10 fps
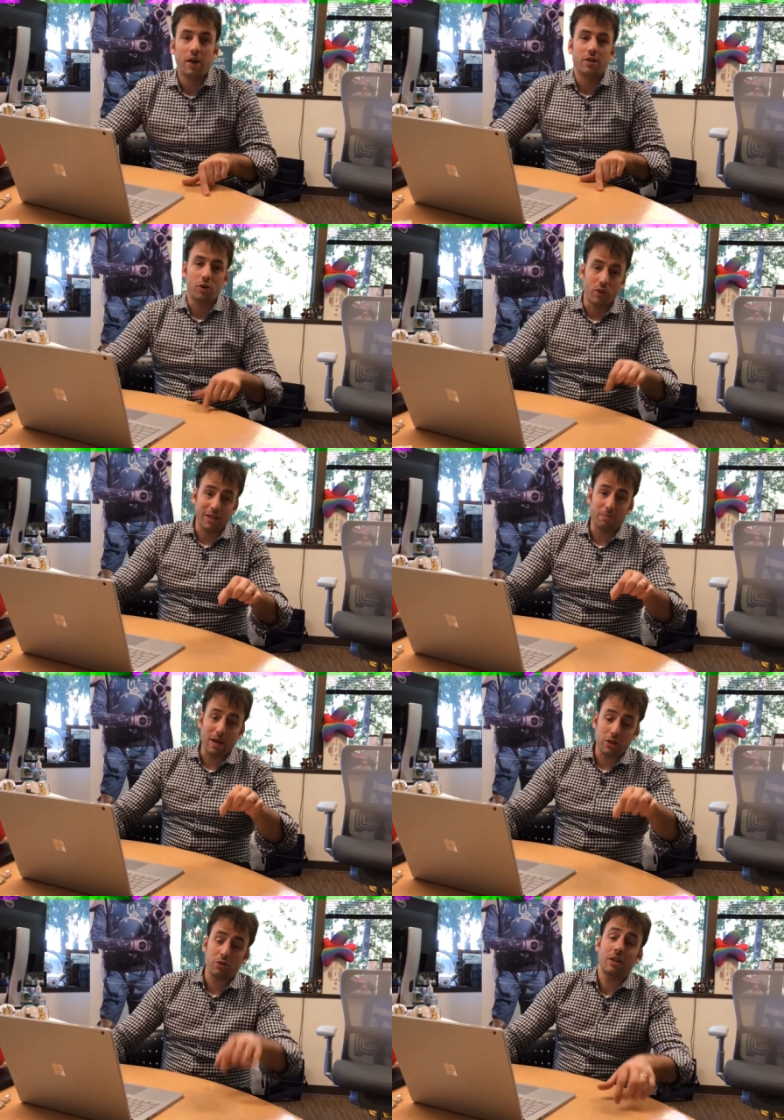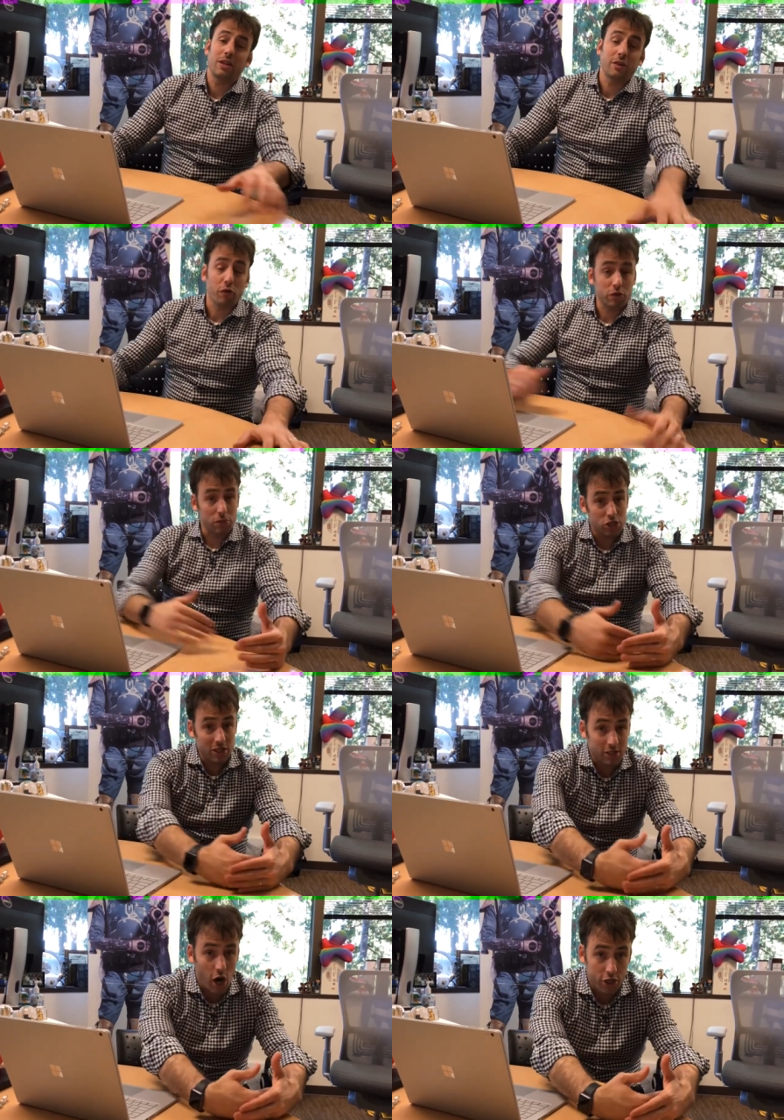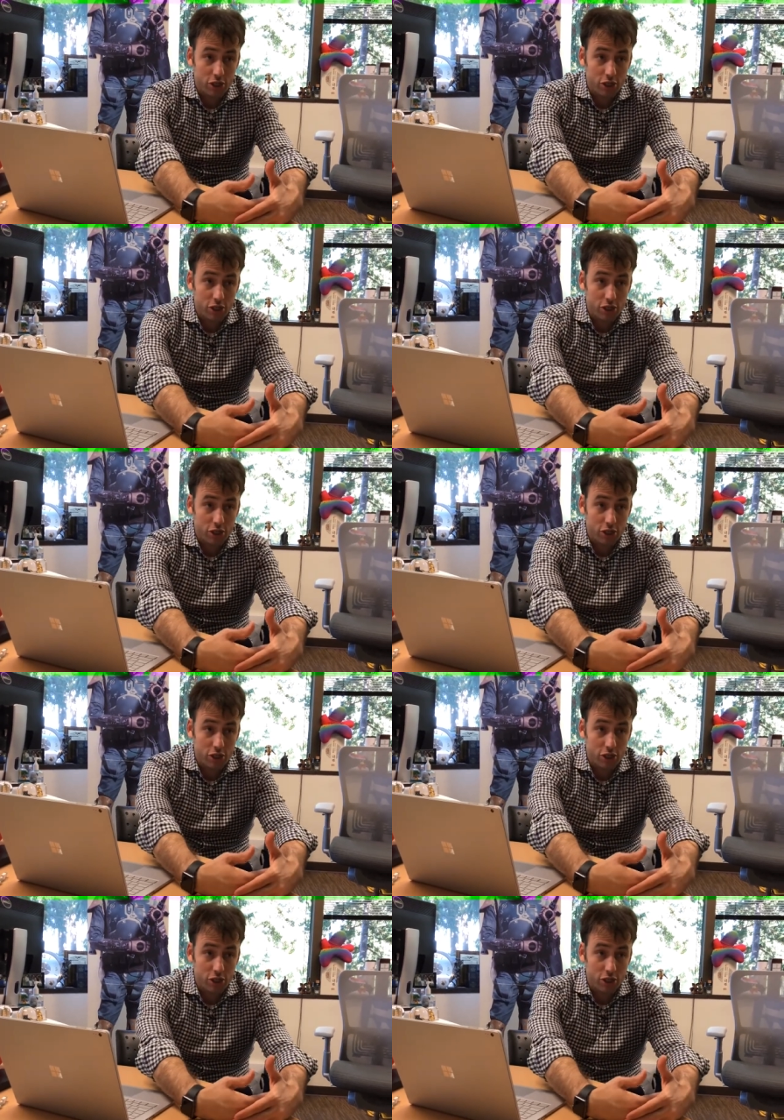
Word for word: So this makes sure that these virtual machines are